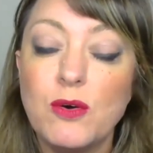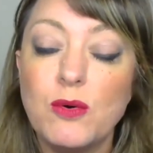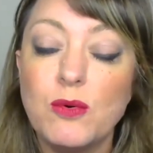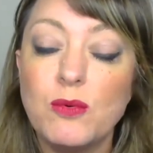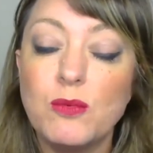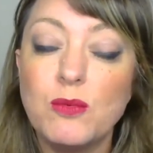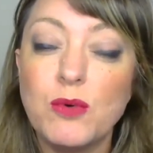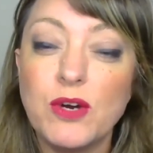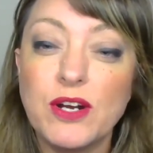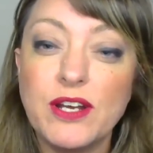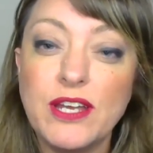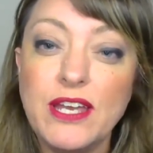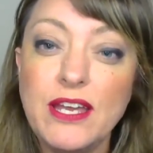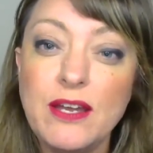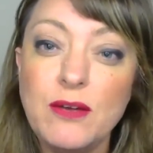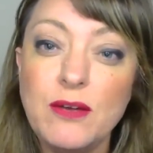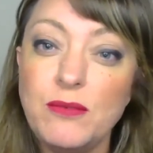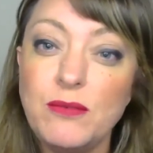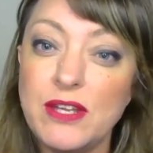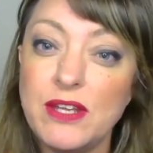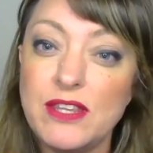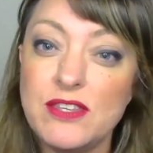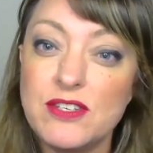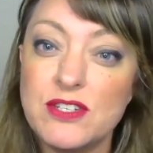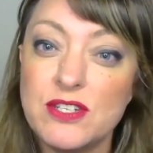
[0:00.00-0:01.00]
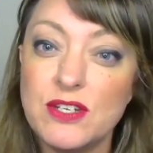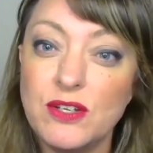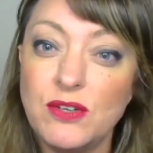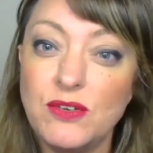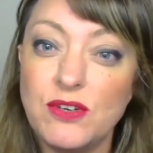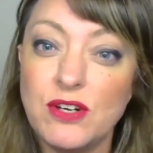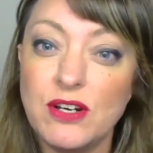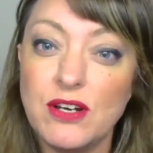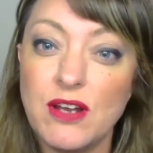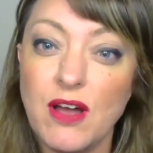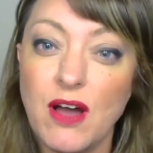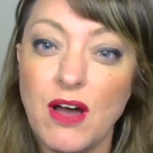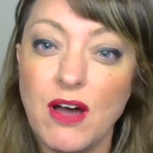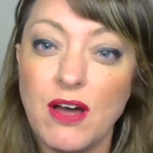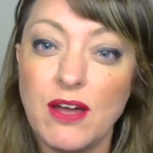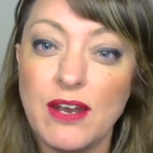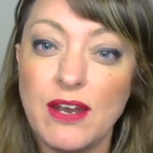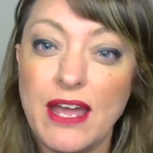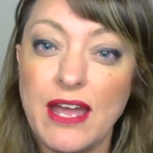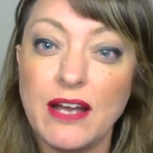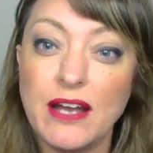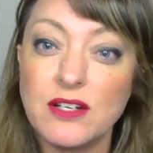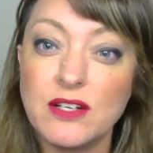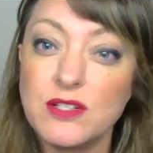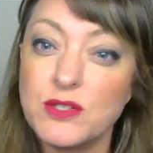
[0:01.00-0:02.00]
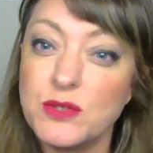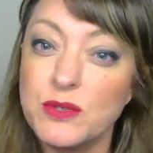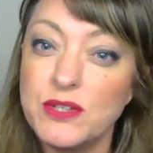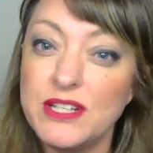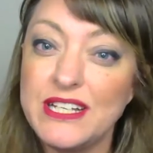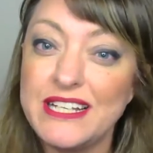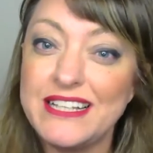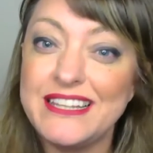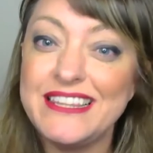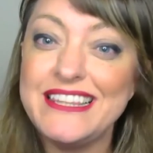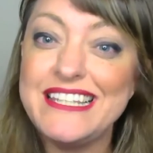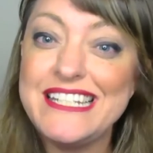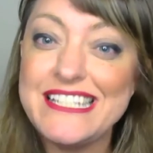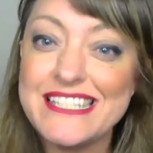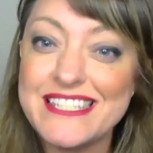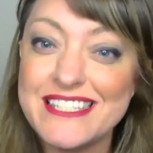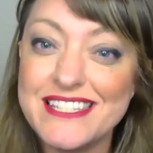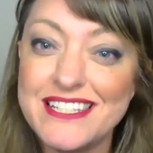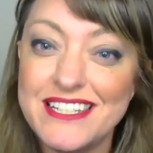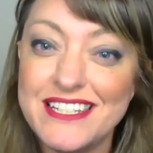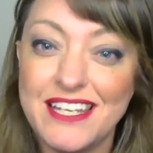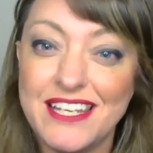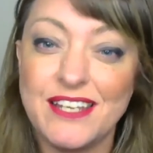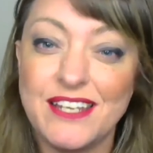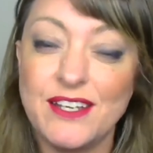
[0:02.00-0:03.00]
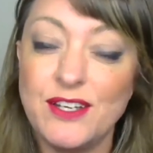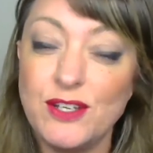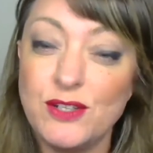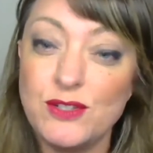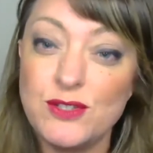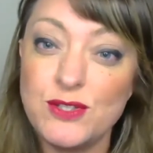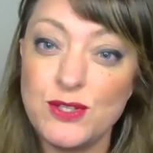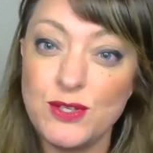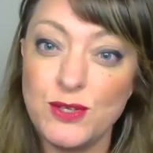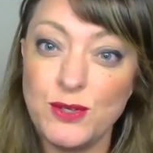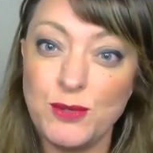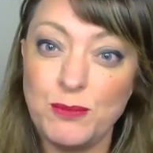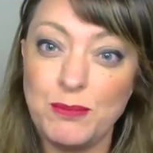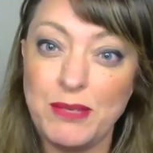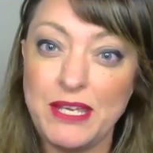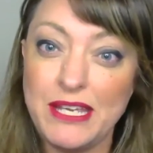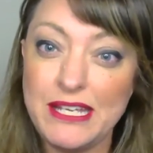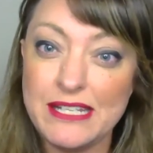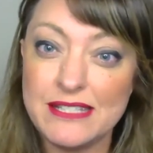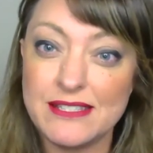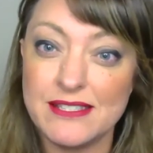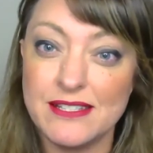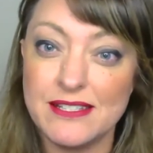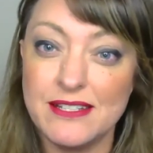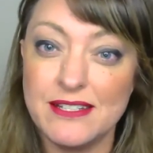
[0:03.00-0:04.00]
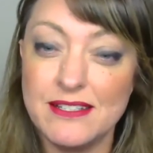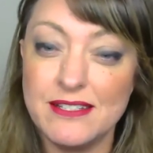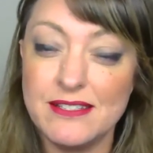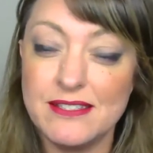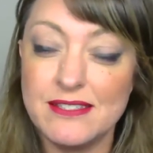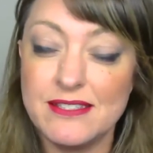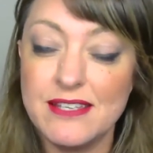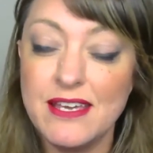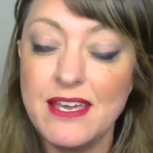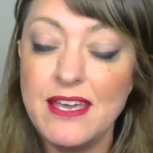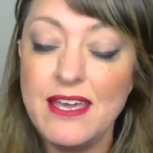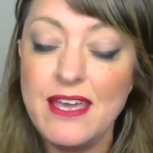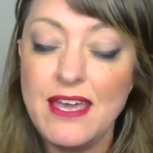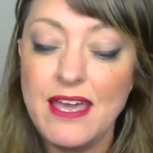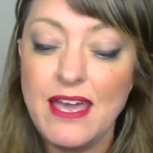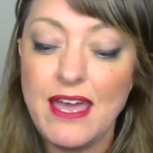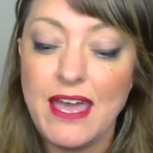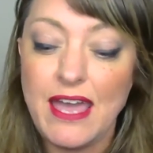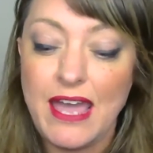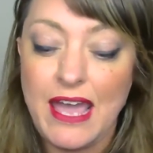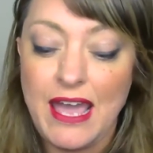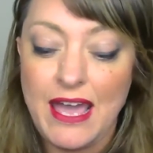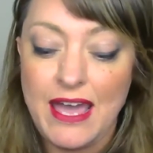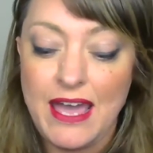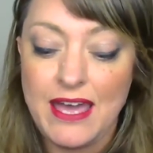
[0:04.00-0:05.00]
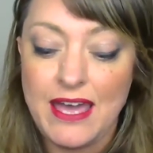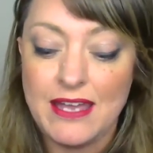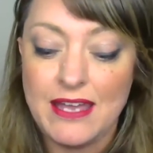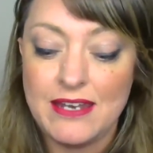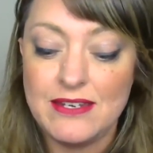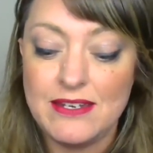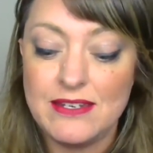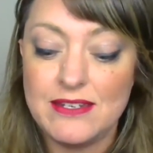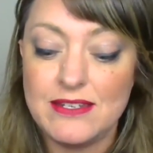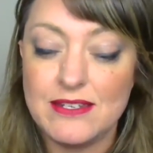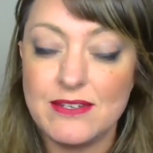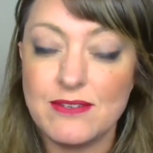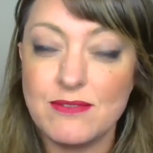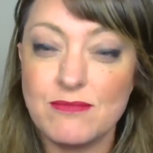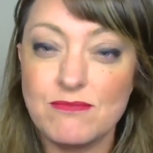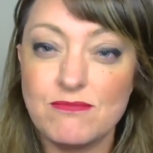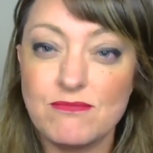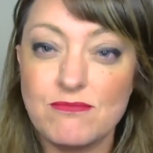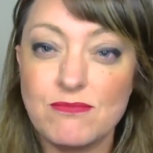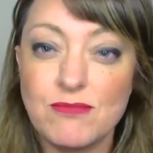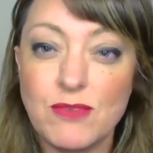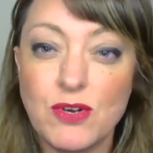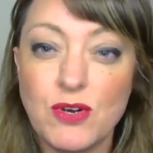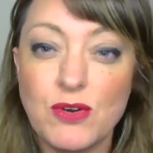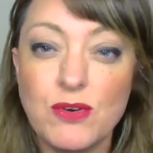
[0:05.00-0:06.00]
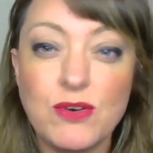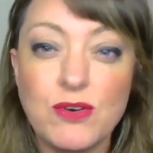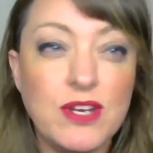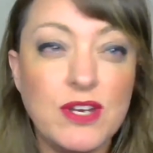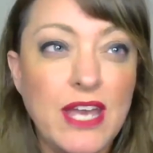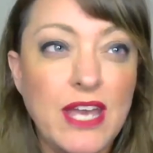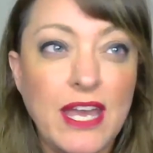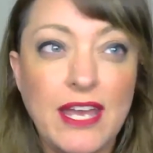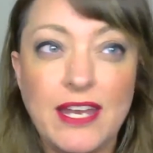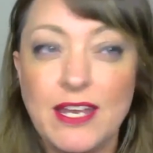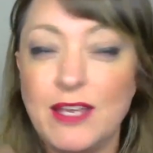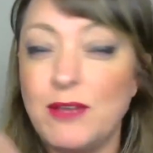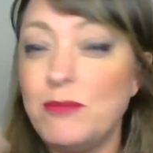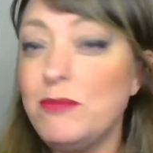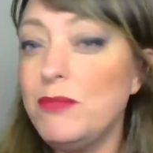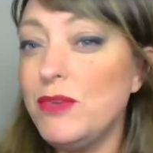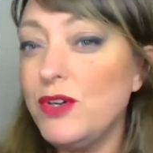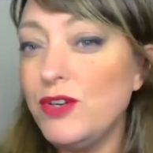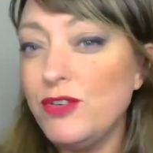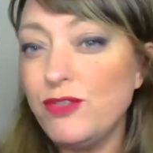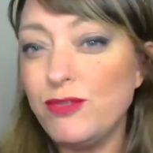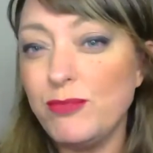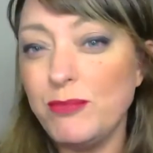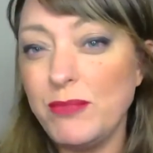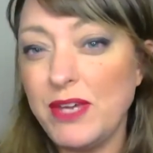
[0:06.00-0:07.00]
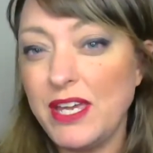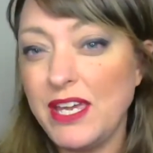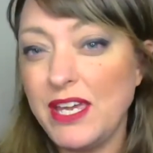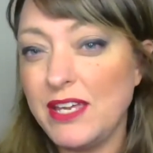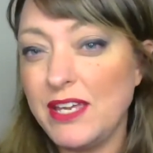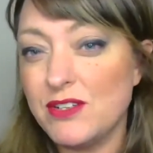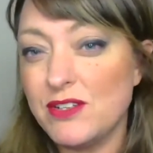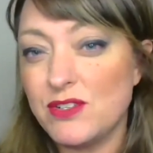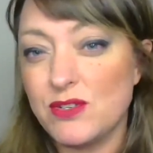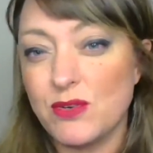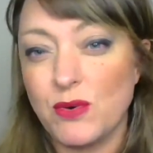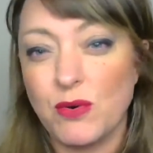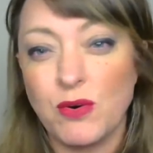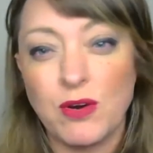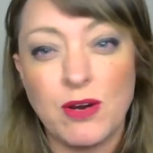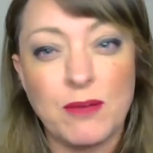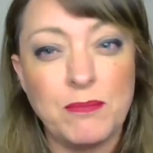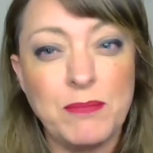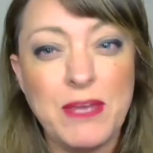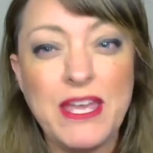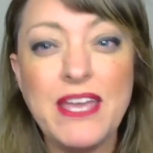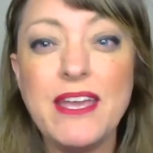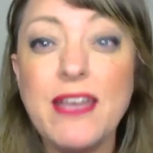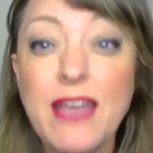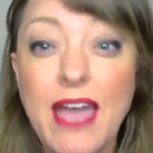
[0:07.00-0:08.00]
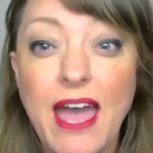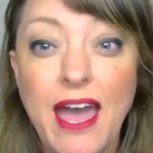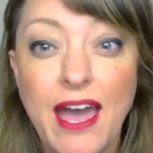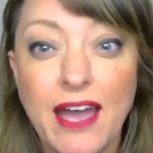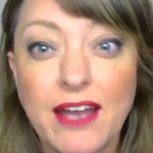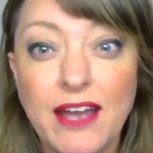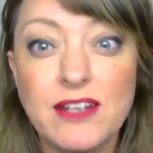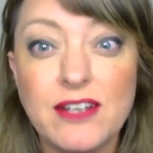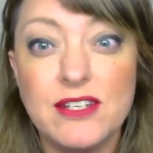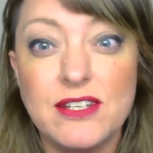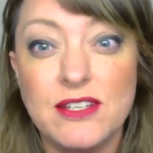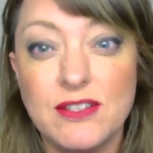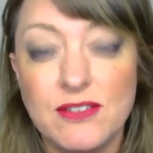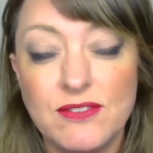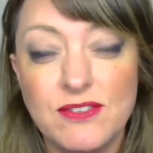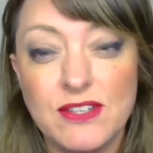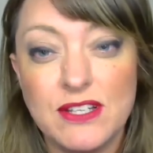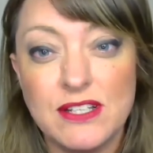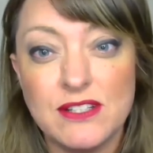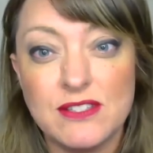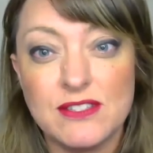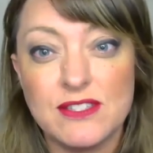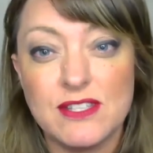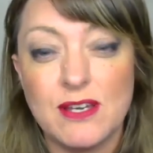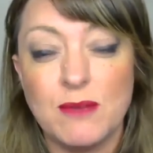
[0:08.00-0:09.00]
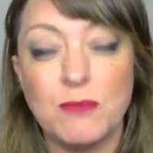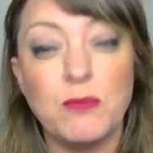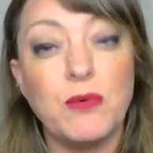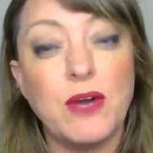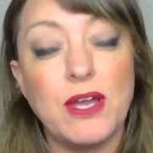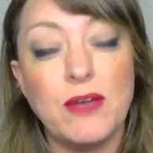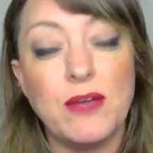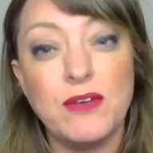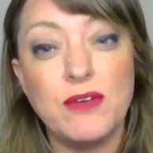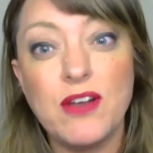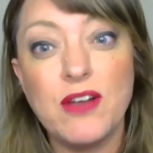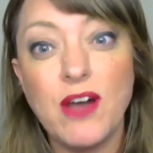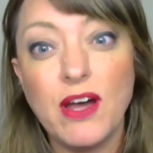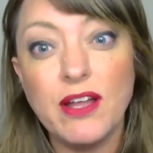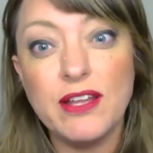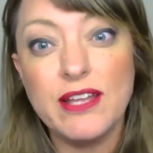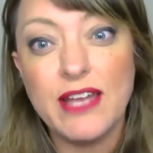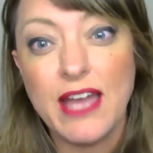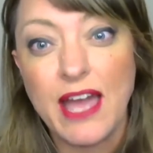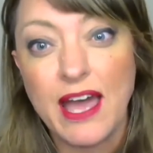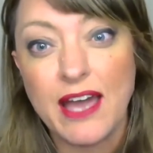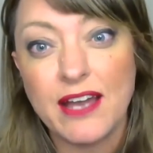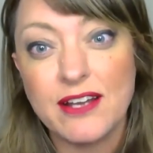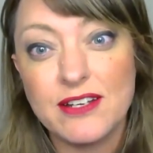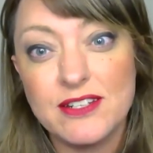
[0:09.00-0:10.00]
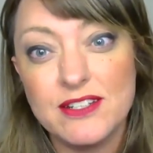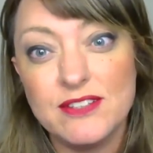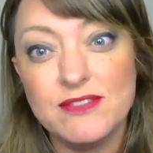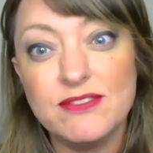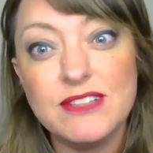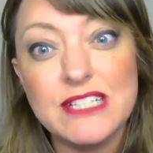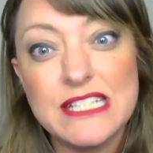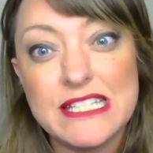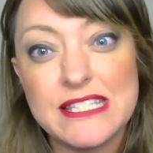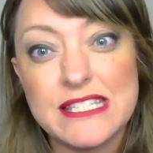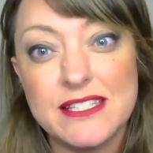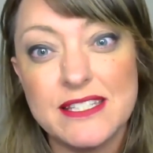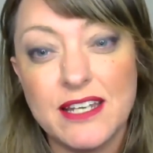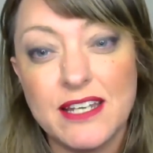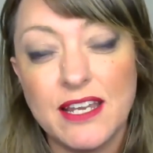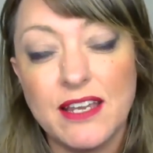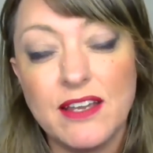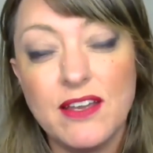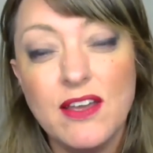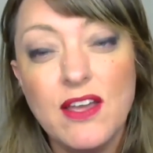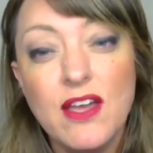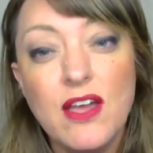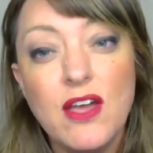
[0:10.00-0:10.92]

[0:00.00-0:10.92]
working with children on actually listening to pieces and creating movement or being active in some way. We call it active listening.